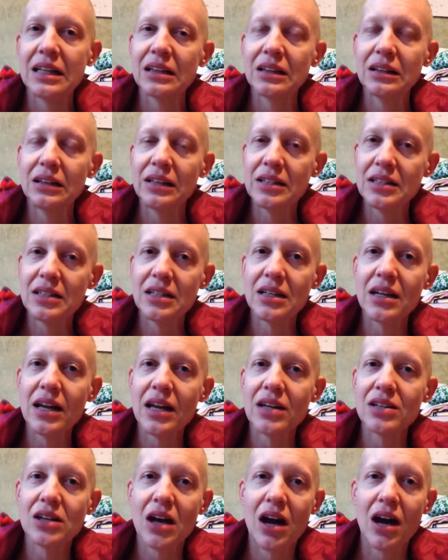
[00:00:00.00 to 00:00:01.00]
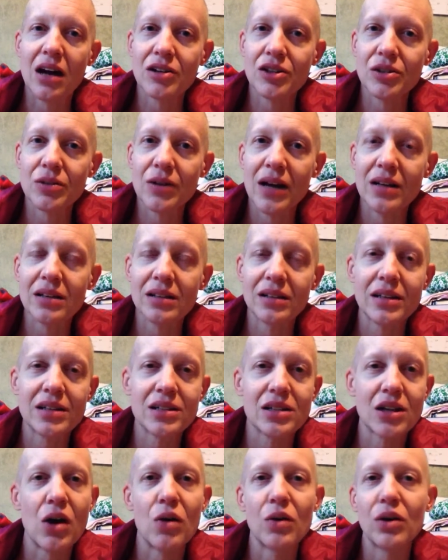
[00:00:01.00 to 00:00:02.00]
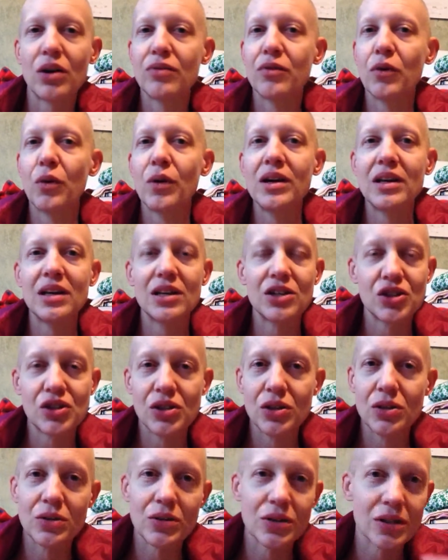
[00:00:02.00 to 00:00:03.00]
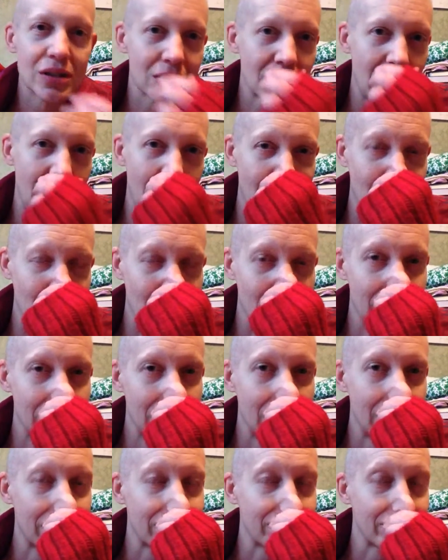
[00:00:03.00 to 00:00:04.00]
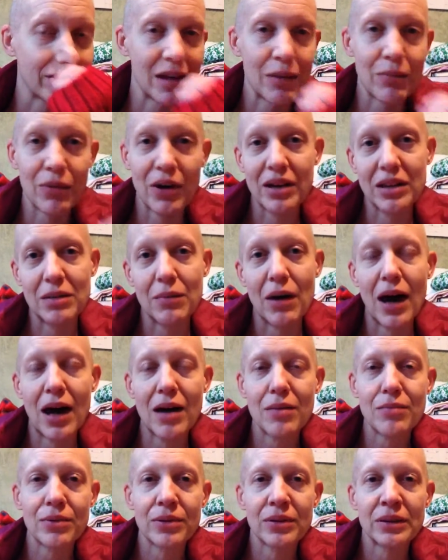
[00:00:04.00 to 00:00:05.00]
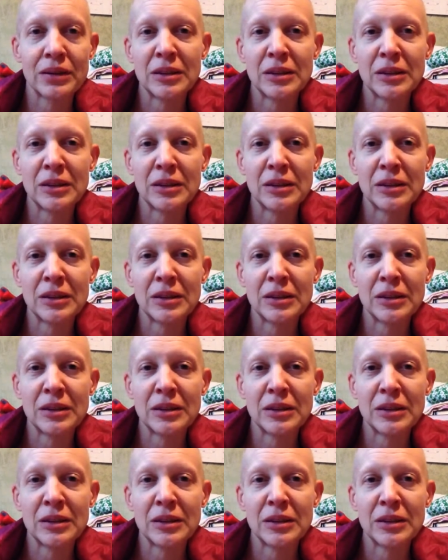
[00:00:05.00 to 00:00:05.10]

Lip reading: Listen and talk directly. Don't avoid issues if they bring them up.